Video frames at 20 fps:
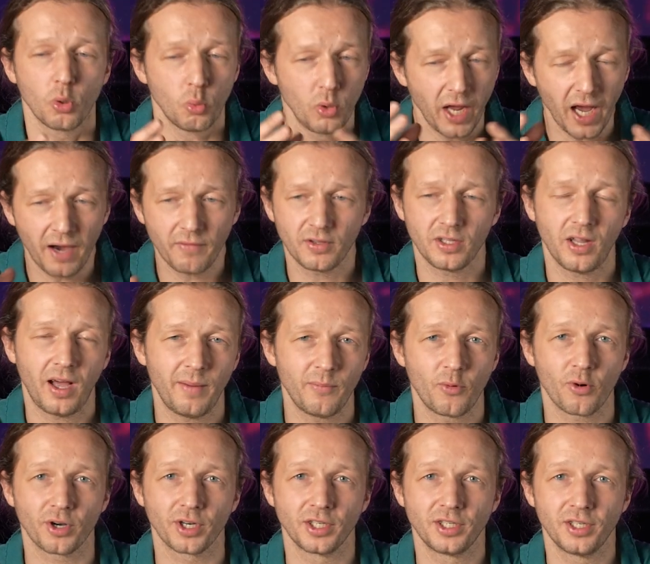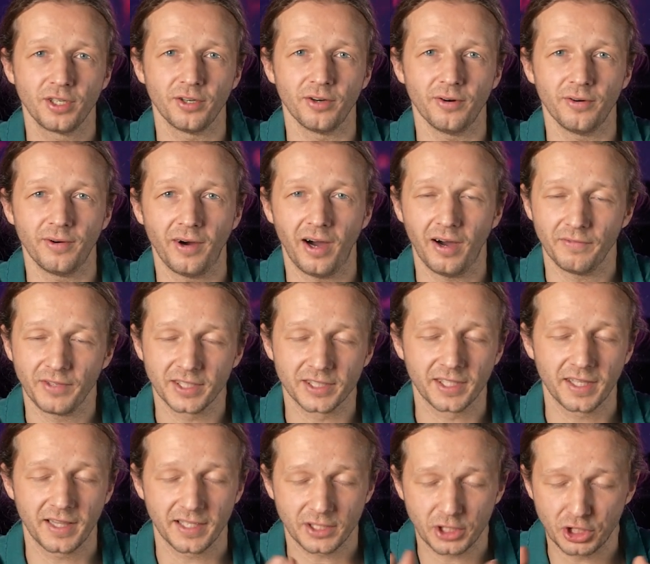we have a lot more to do.
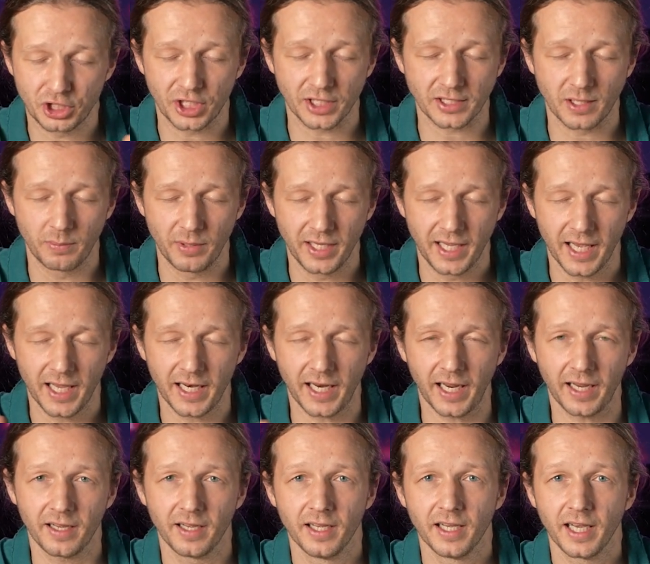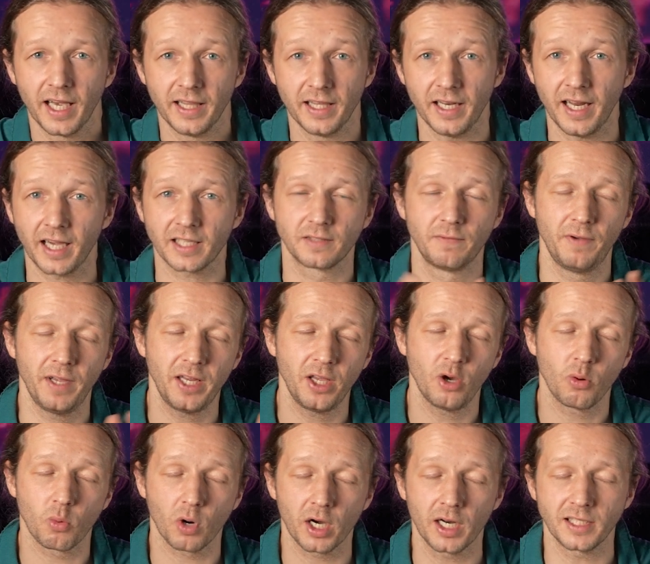Obviously, this is just the beginning. In the next video,
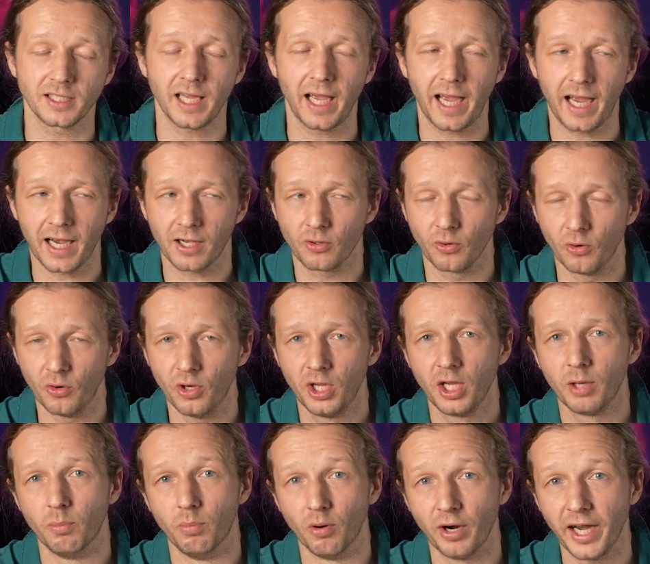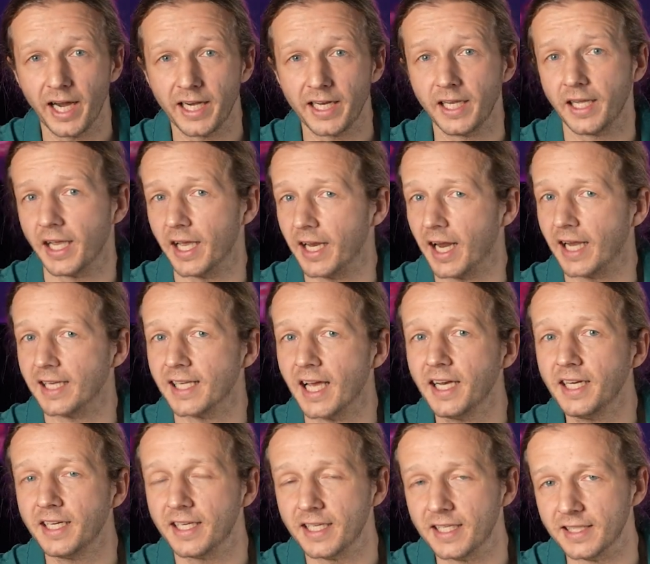we're gonna tackle branding and
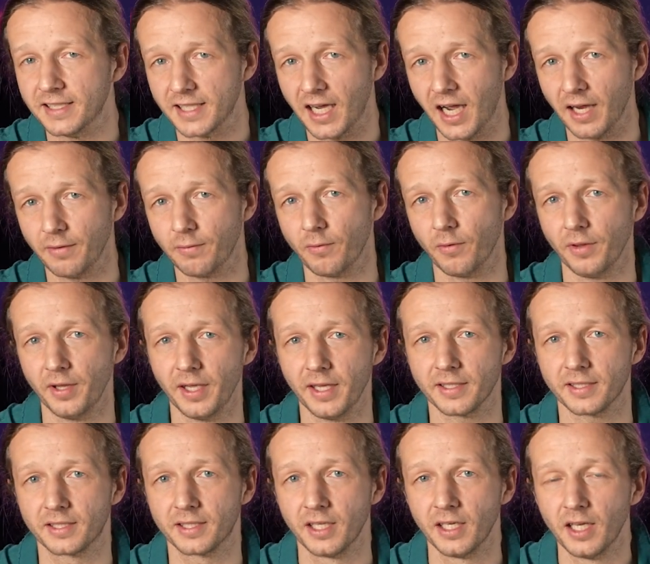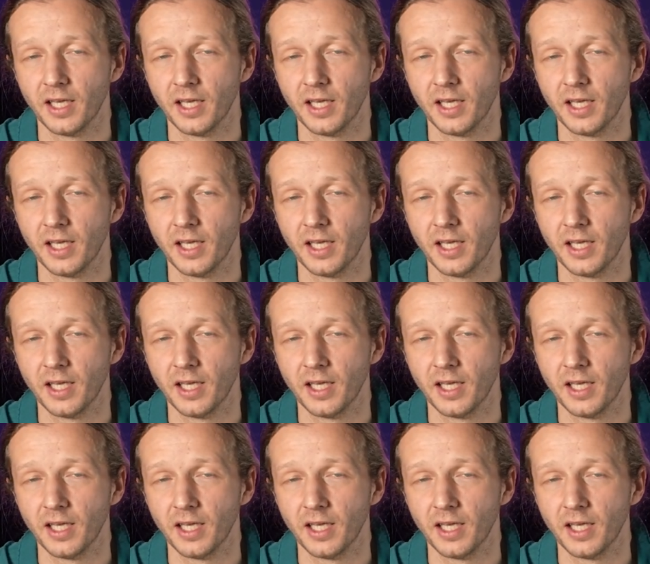identity design for this.